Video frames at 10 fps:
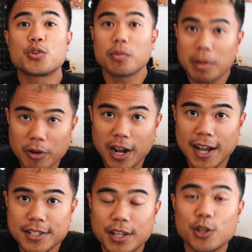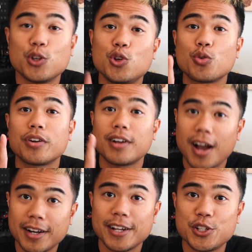So remember guys, you are
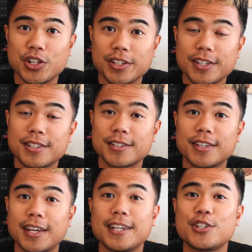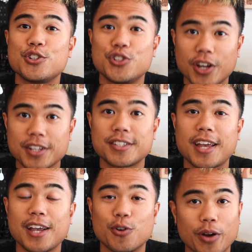not a genius, it is just
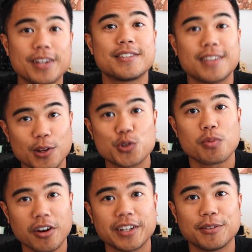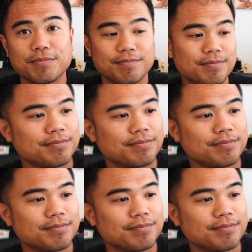a great seller's market. All